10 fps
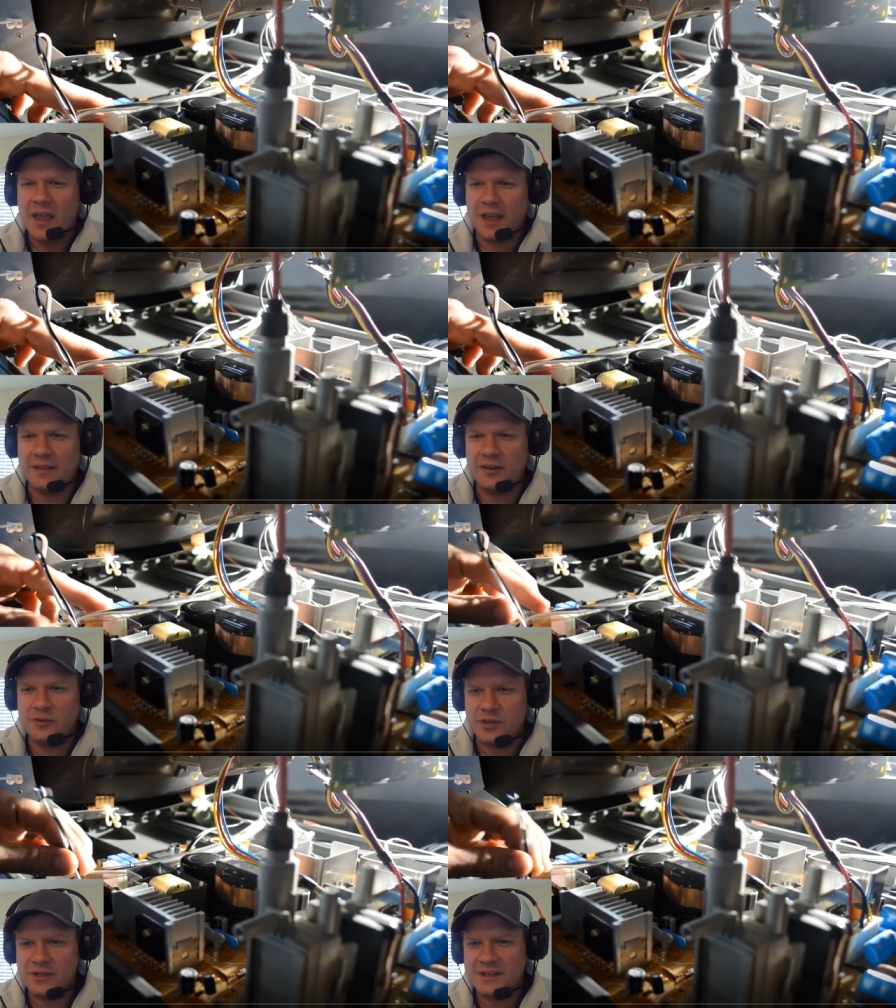and then you
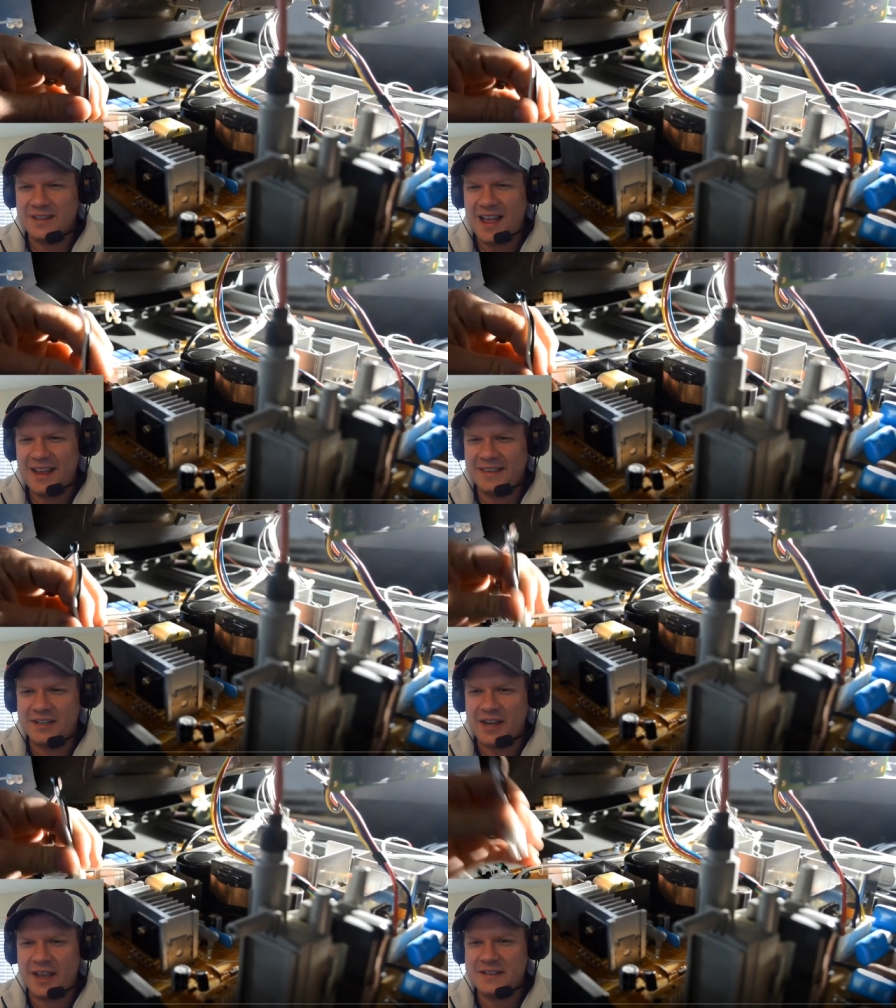just slide the
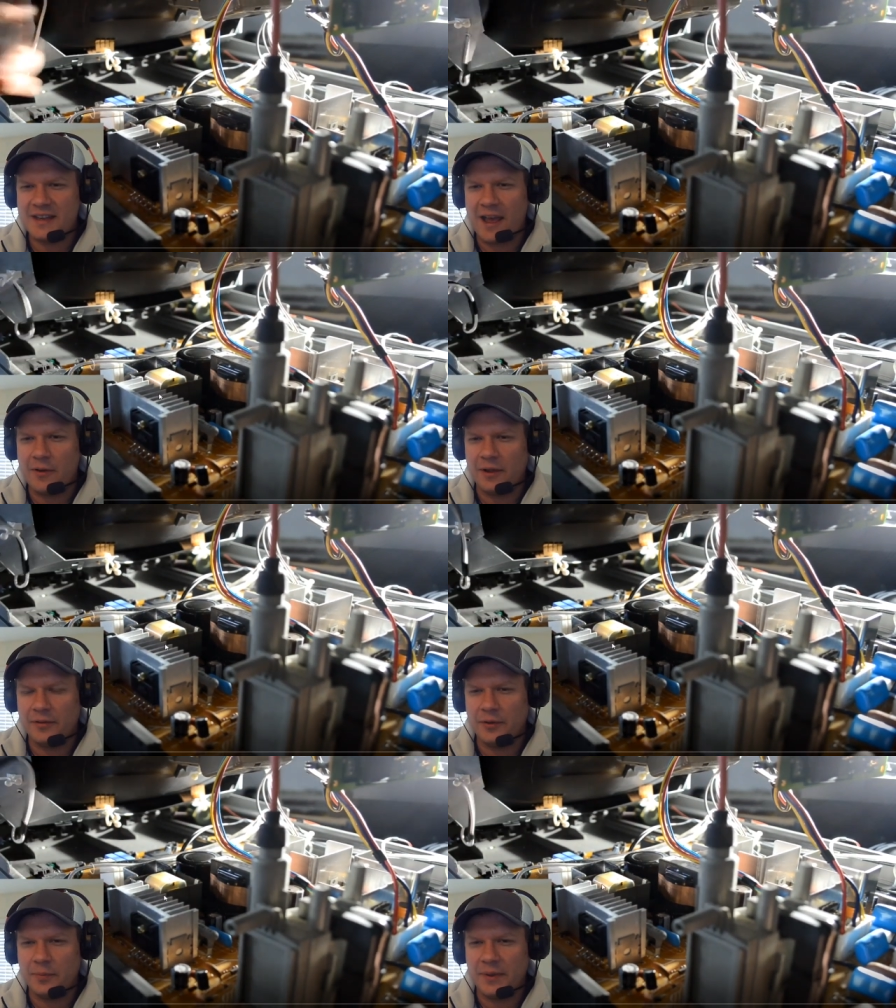chassis out a
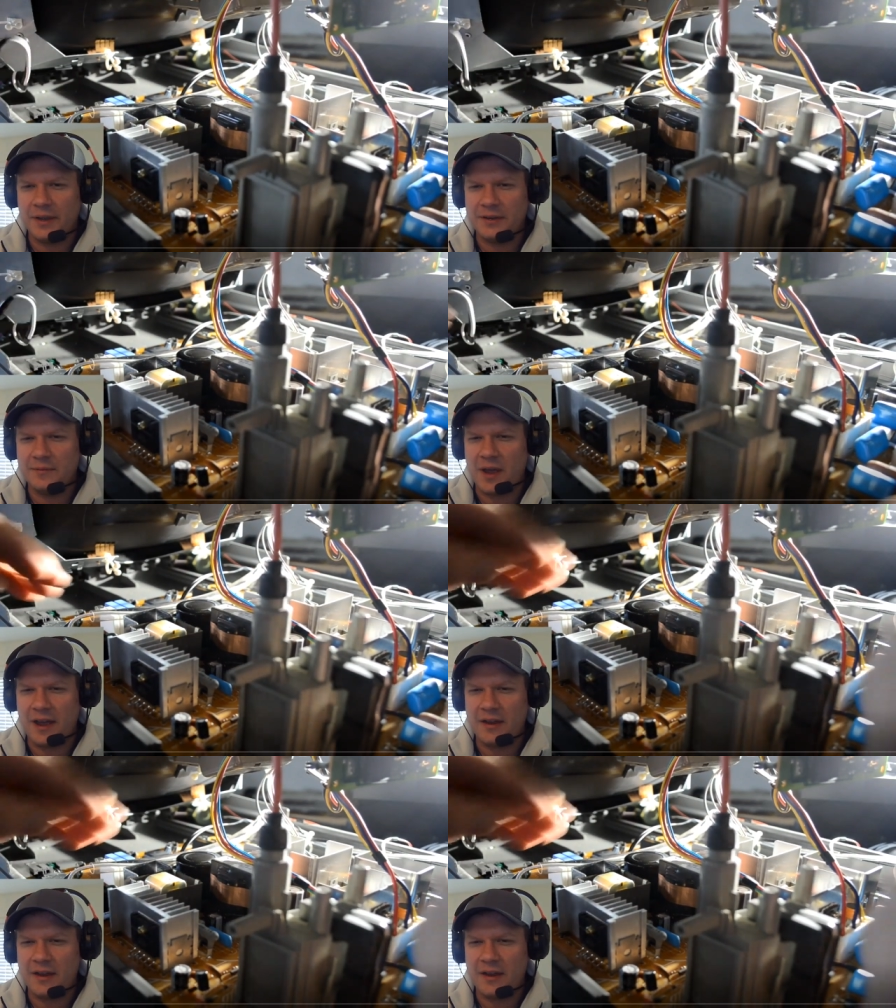little bit i,